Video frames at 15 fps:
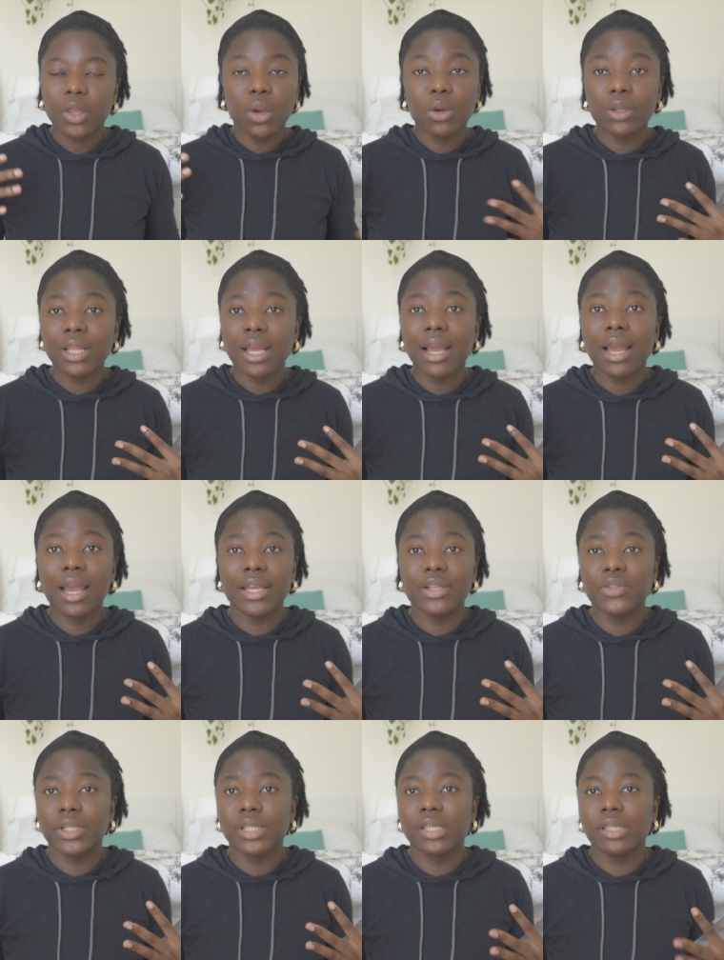
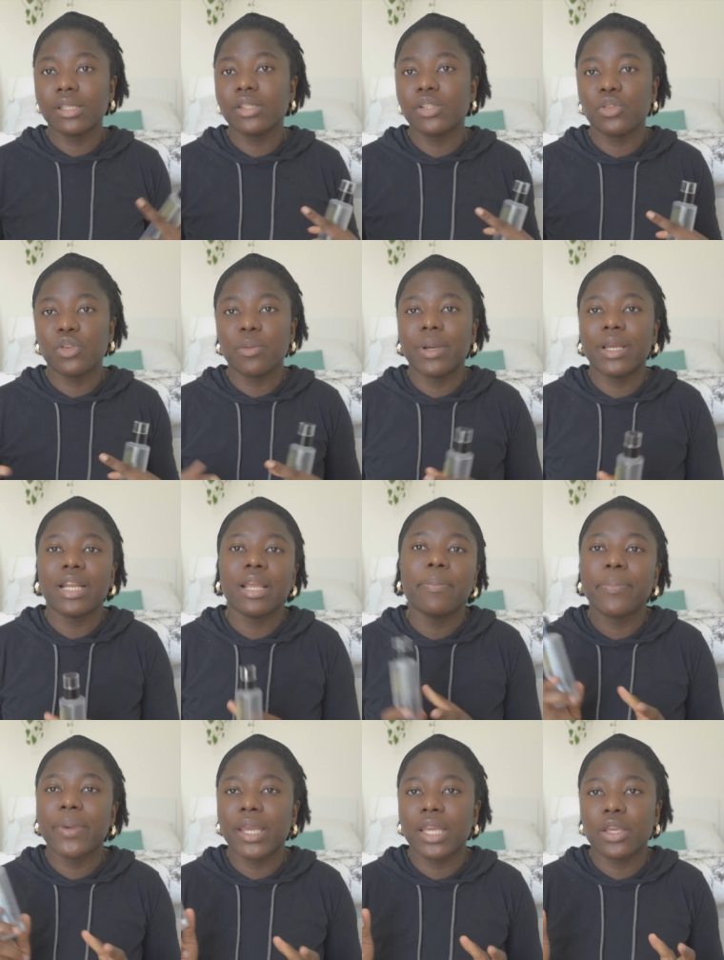hydrating serum, and I
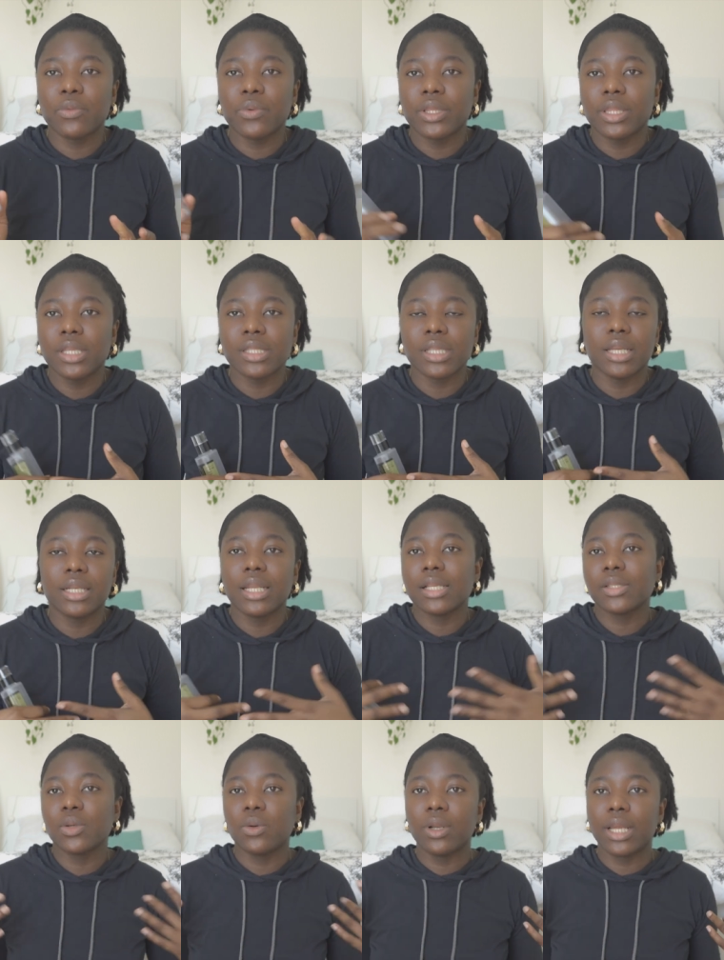pair it with this, and
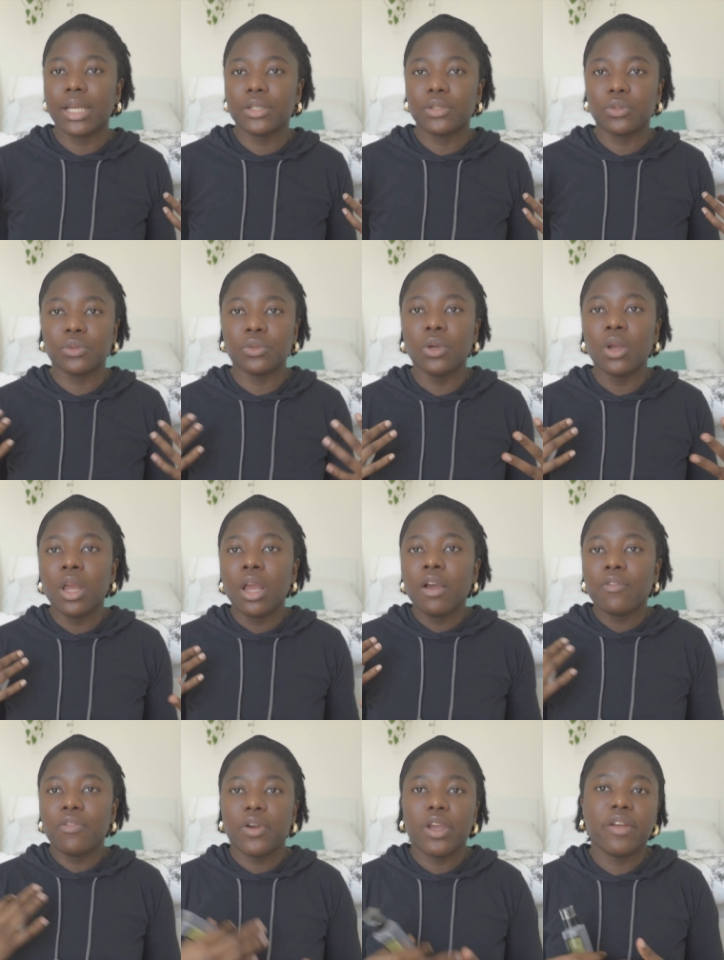that's all I do
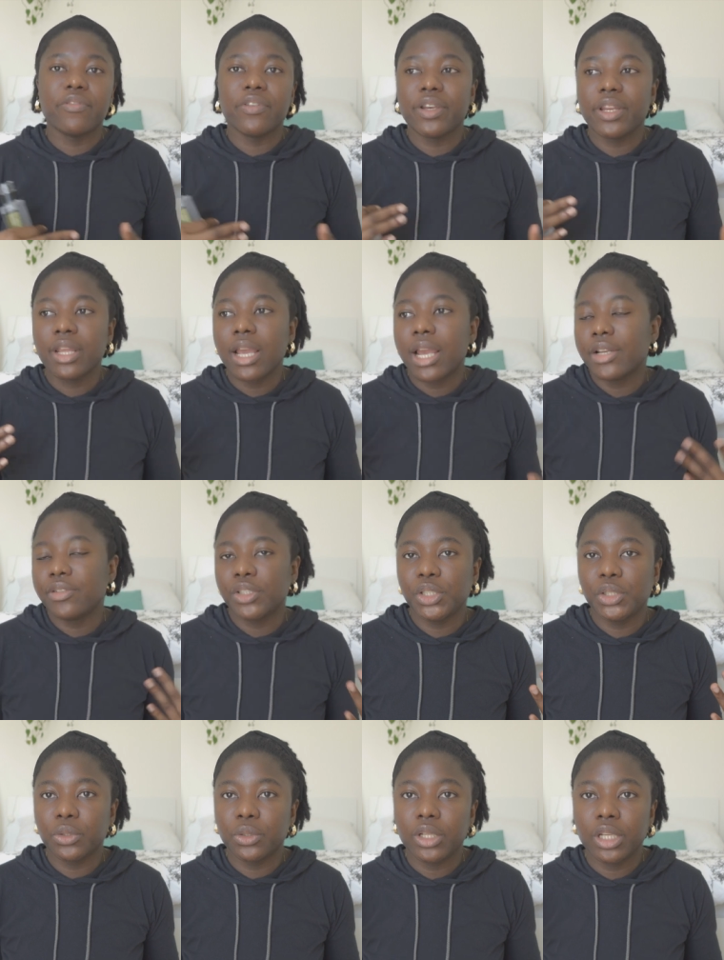for everyday
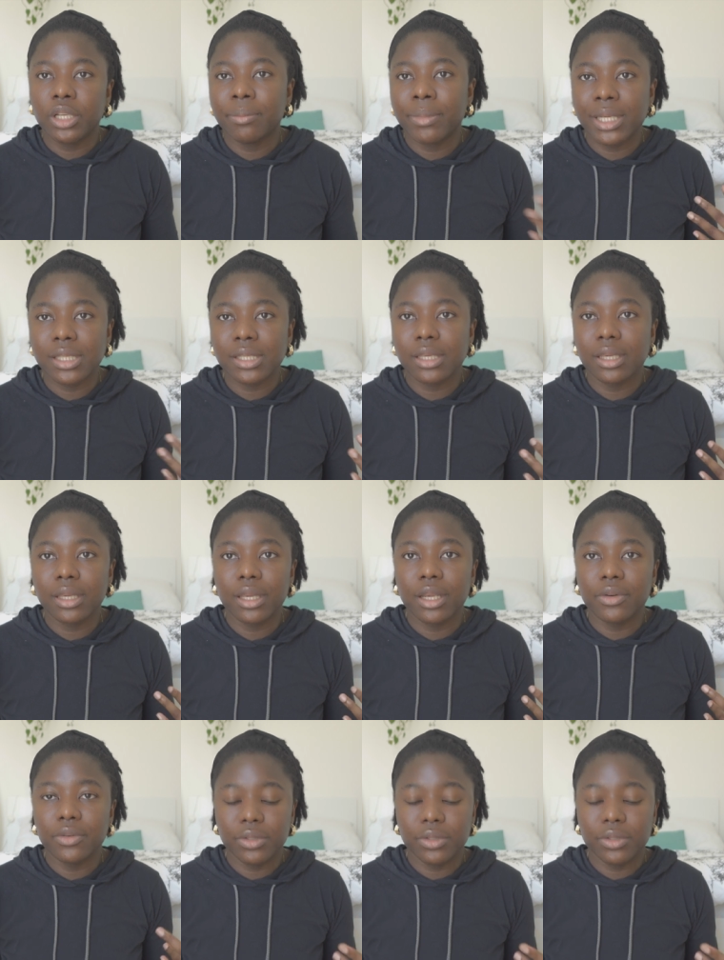hydration in my skincare